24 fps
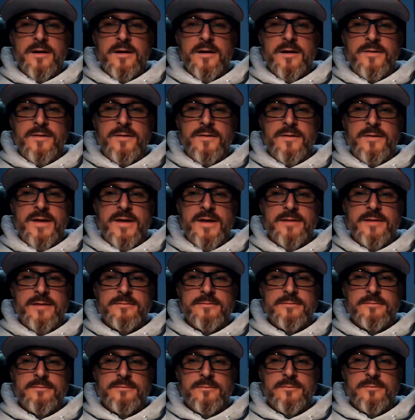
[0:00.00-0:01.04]
and
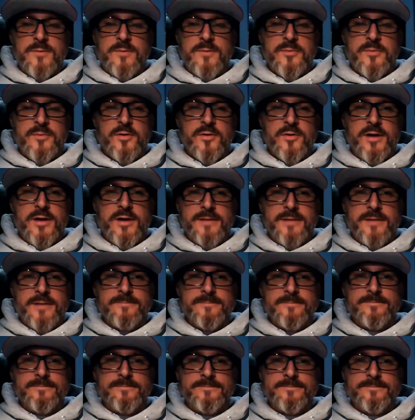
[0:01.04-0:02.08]
then we broke
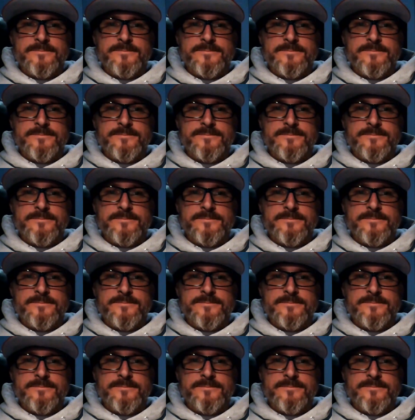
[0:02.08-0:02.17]
up.